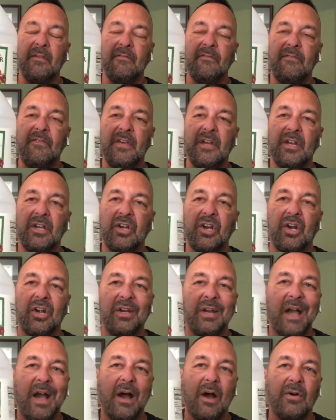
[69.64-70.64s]
Vinegar,
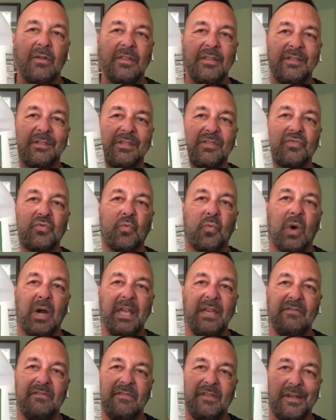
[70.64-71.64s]
now this is
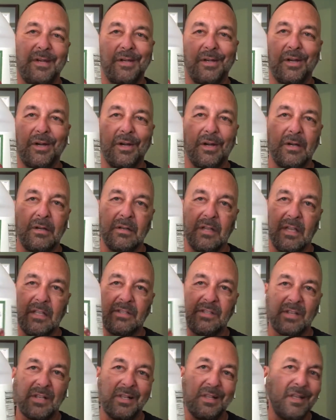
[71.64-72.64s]
white vinegar.
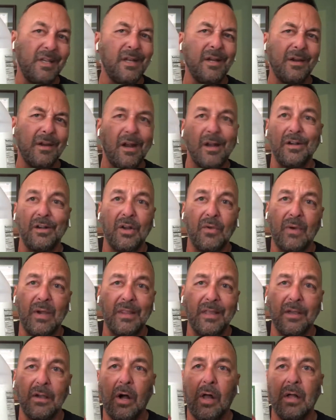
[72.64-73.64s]
It's clear. I don't know why
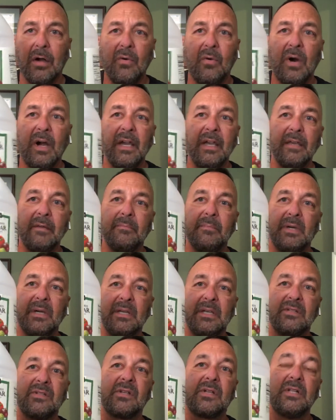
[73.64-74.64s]
they call it white, but
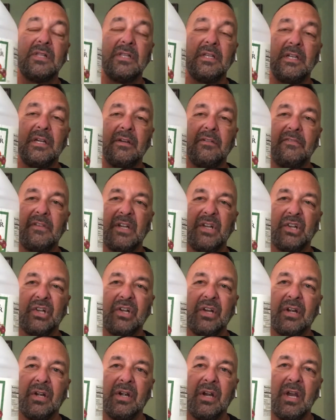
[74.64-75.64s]
it's clear
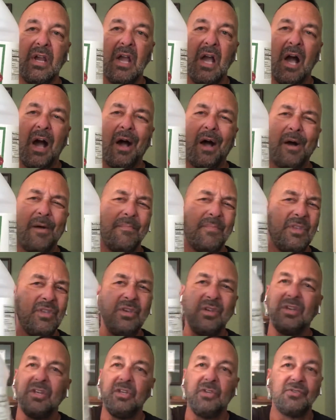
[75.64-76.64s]
vinegar. You
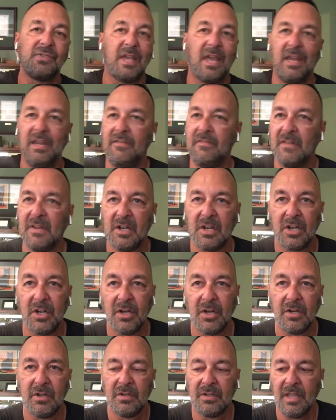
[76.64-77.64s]
could use any
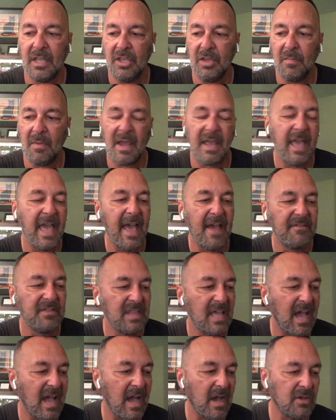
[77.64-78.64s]
vinegar that you might have in the
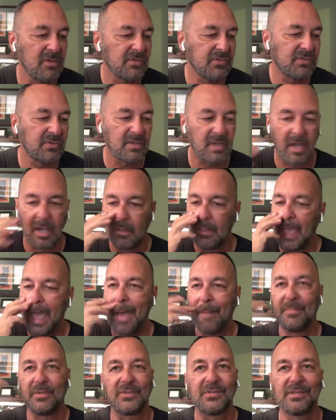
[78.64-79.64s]
house.
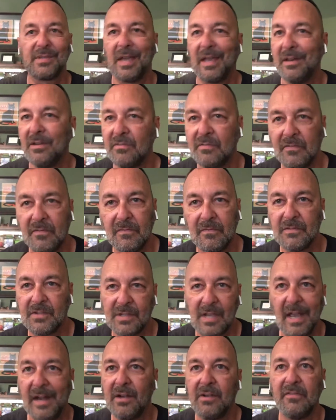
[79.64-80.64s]
Apple
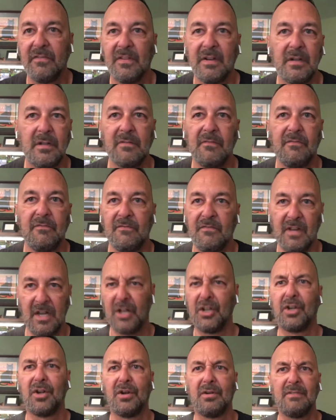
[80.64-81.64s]
cider
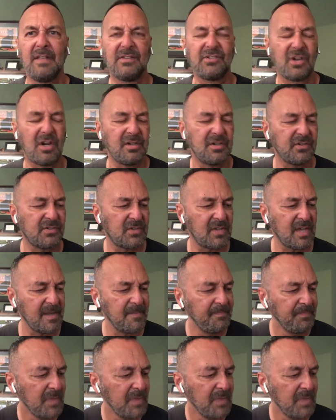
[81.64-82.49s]
vinegar, that's hard to say.